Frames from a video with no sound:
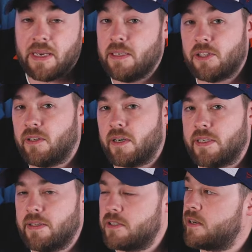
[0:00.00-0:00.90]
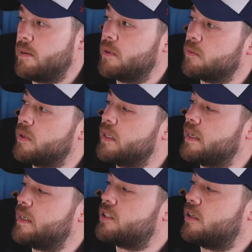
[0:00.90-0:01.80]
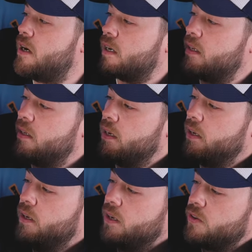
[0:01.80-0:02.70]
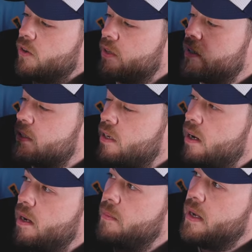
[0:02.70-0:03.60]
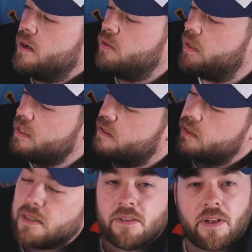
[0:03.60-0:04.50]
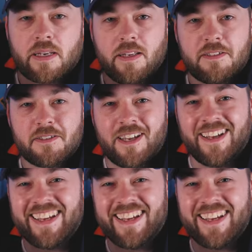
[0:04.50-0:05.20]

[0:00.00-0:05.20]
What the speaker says: AHL hockey at the time, but really NHL hockey during this time. Ooh, laces, I didn't know I had laces.